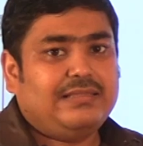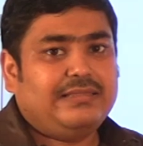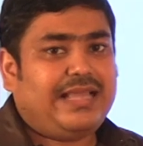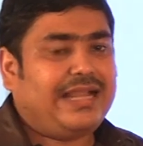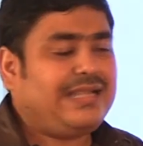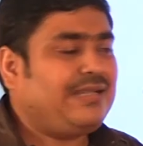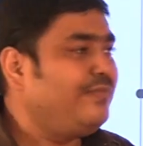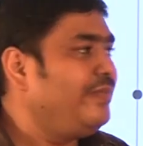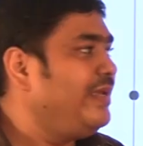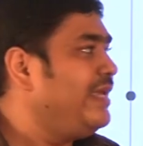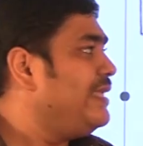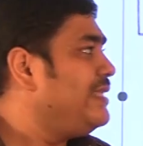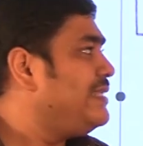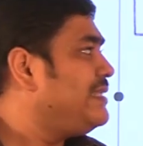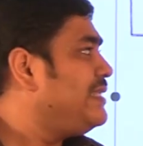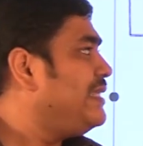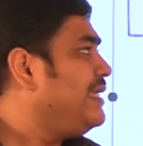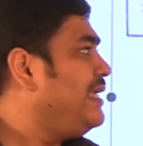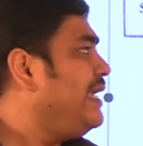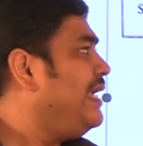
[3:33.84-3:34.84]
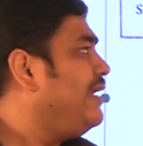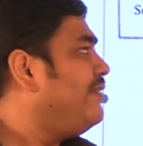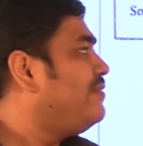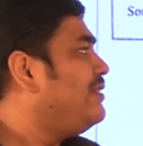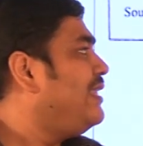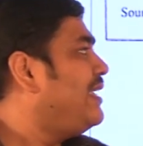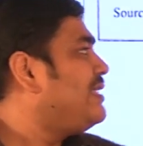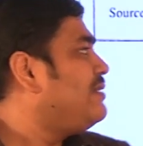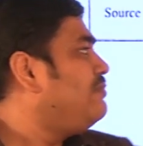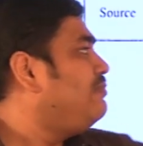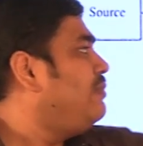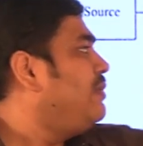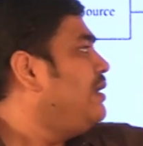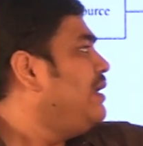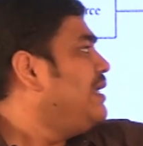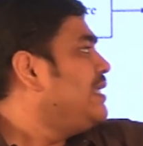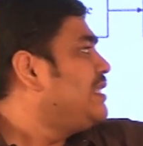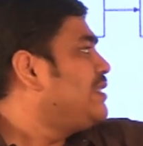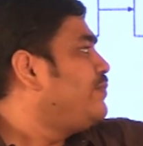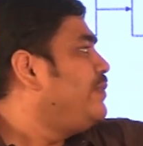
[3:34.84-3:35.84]
That means if
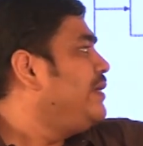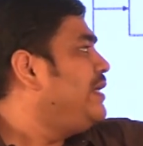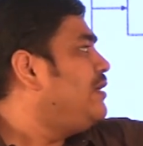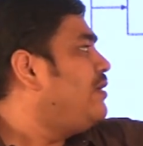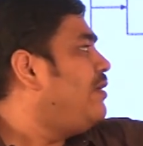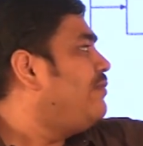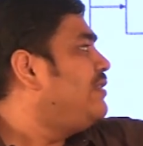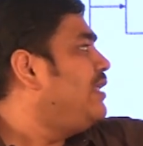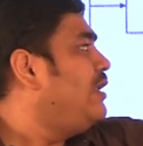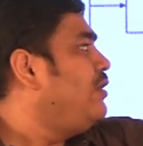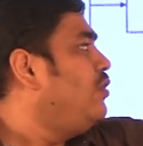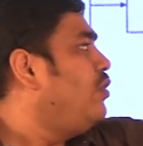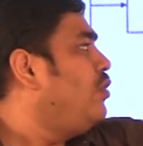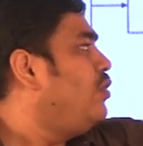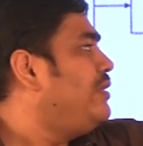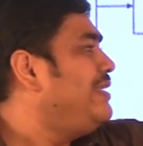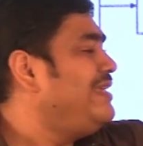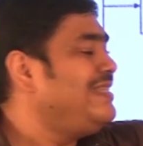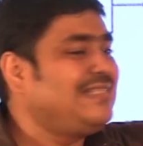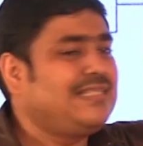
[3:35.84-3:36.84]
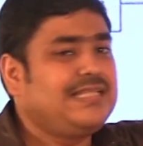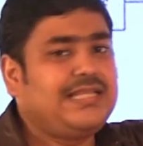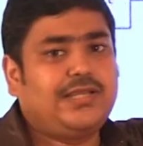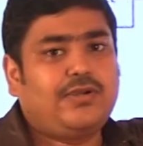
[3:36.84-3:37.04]
the speed of the load is